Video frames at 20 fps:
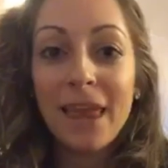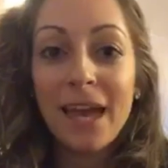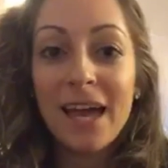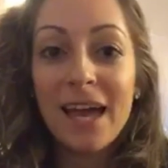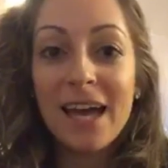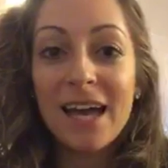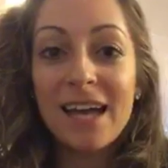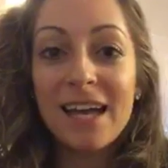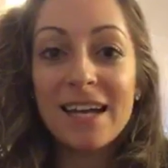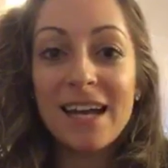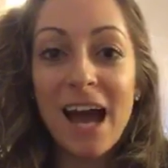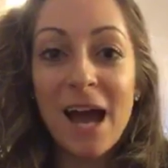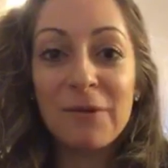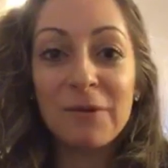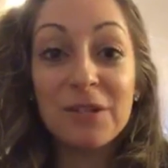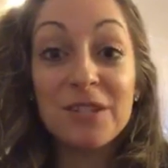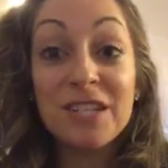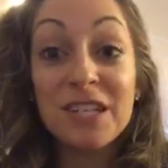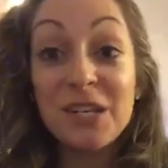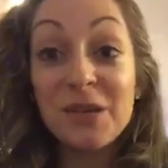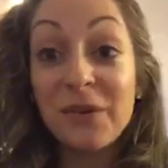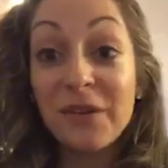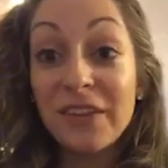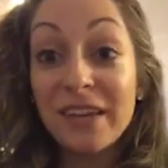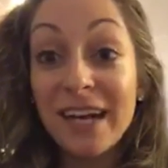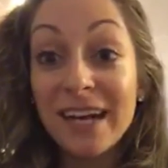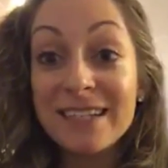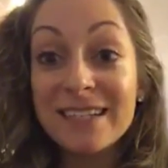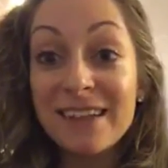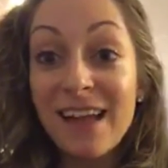And I will see you on the
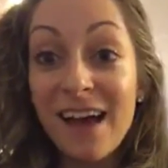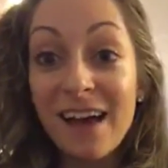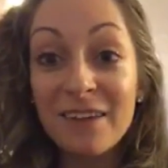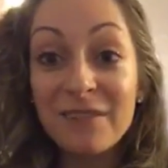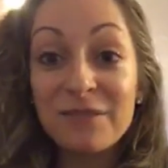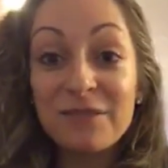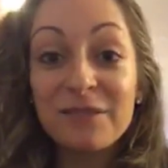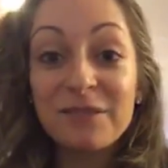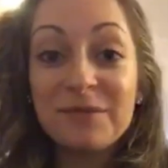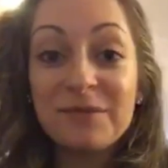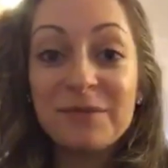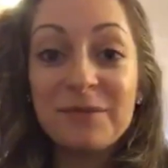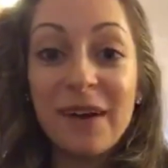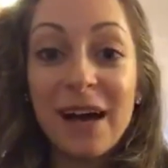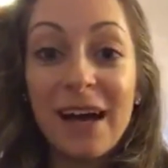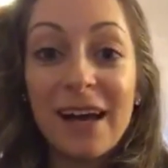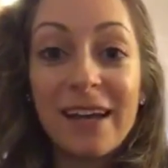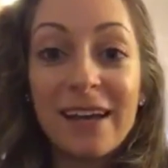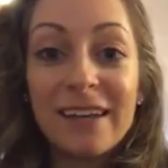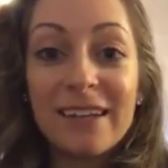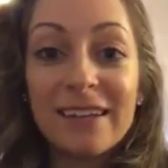next live. Bye.